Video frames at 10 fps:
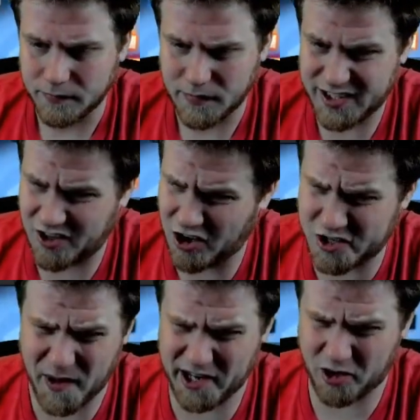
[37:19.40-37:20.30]
This card's
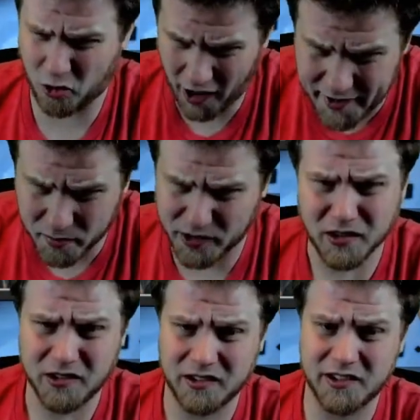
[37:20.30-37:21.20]
been incredible.
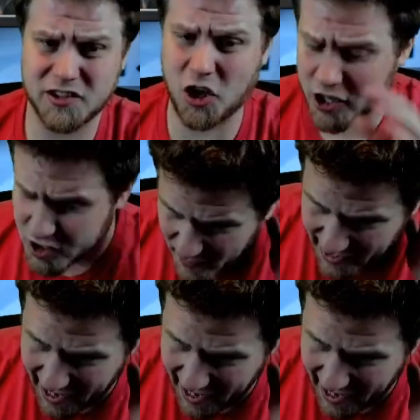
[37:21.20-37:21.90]
This card has been